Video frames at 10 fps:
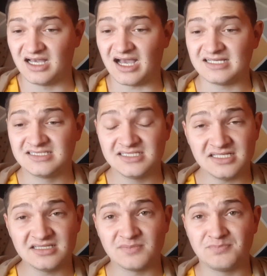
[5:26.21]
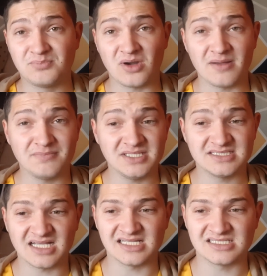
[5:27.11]
I see the
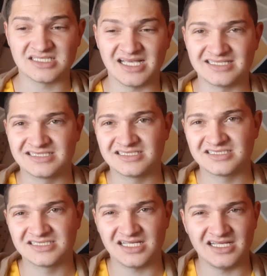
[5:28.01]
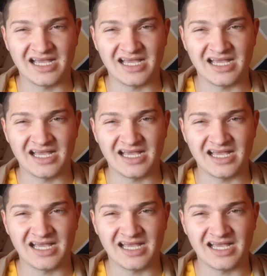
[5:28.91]
Brumbies as, as uh,